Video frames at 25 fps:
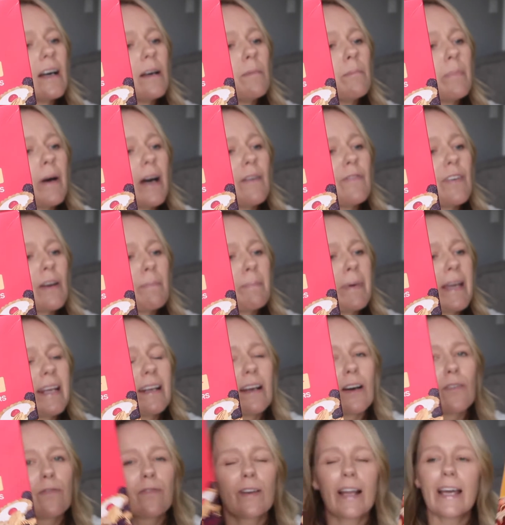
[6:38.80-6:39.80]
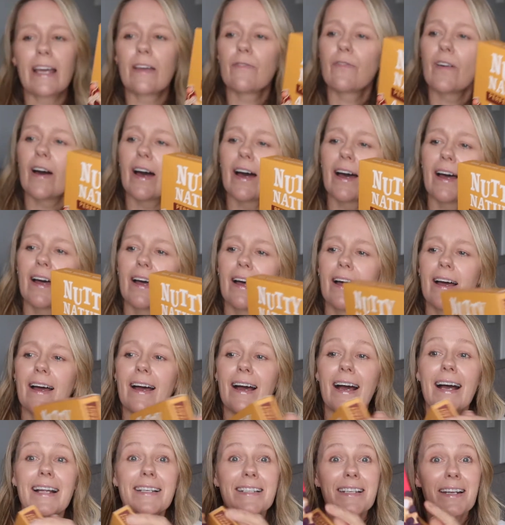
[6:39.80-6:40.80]
perfect peanut flavour,
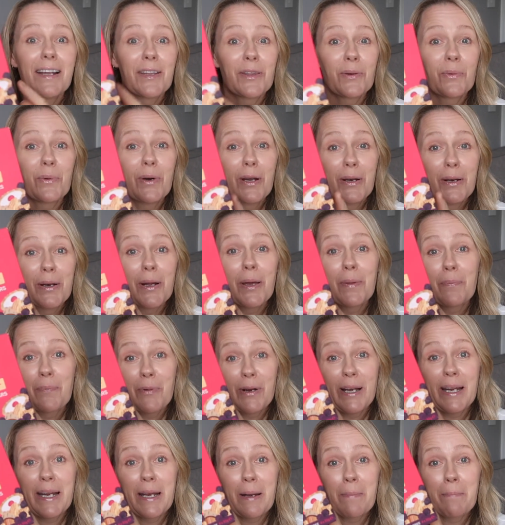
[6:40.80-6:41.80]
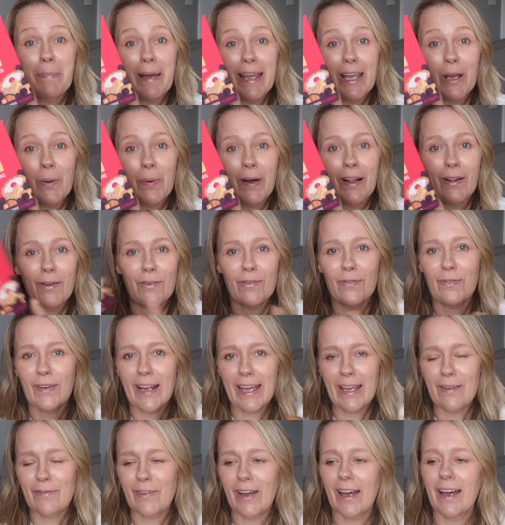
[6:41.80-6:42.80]
and another one, a brilliant Bakewell
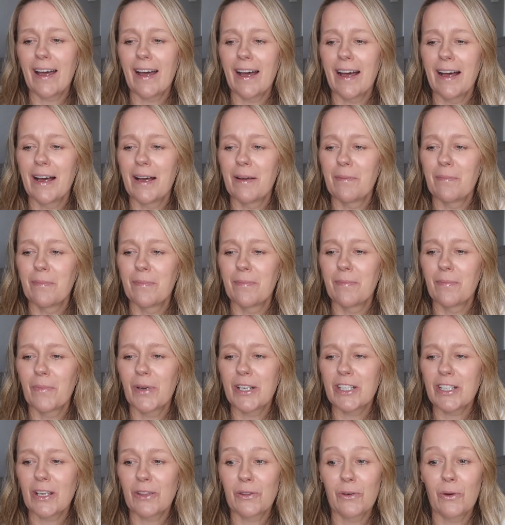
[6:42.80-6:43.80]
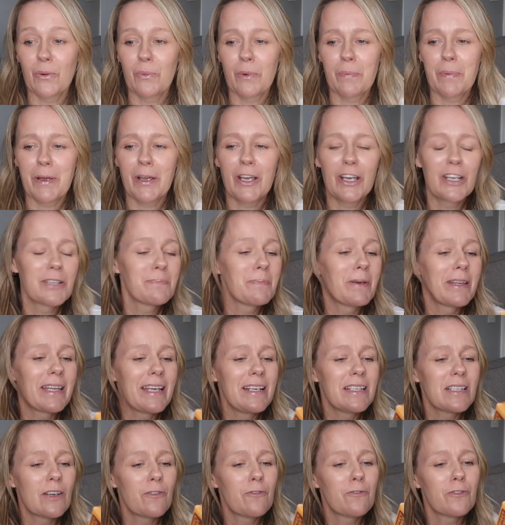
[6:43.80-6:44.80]
flavour, which I thought would be good. But
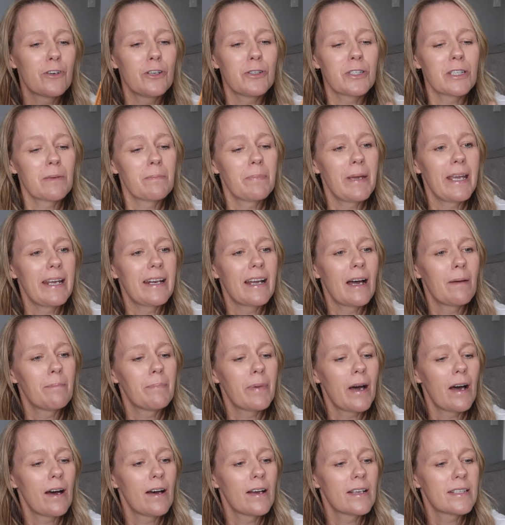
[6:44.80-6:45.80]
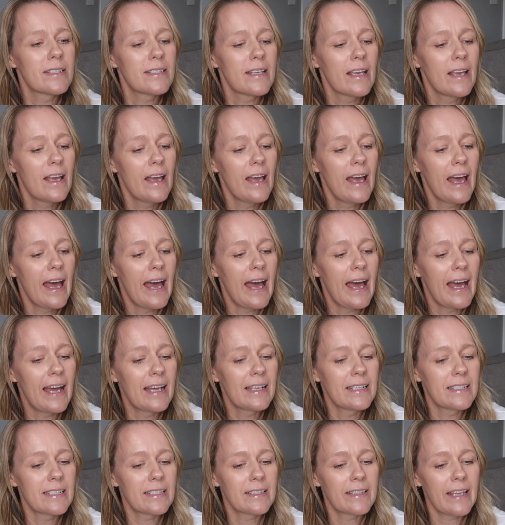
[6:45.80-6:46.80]
these are fruit and peanut bars,
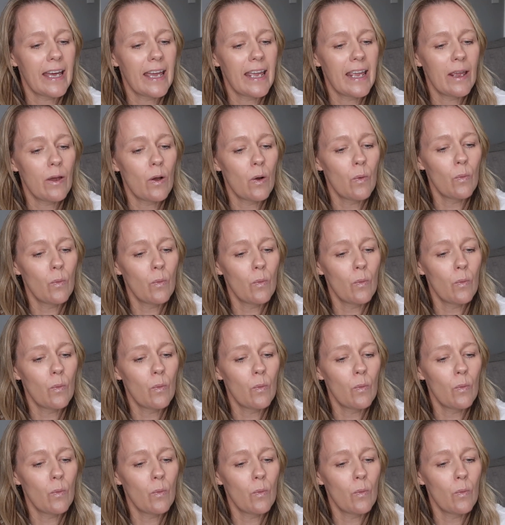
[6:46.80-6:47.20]
and they